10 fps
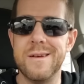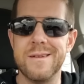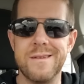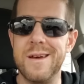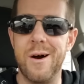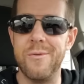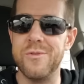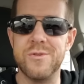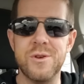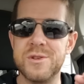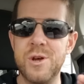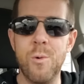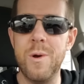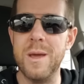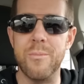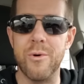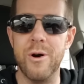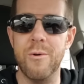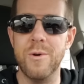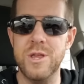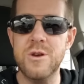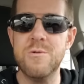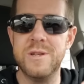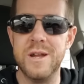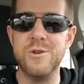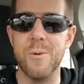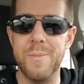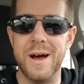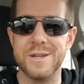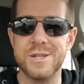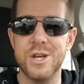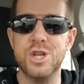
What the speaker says: No, there's no we, bro. You did your best.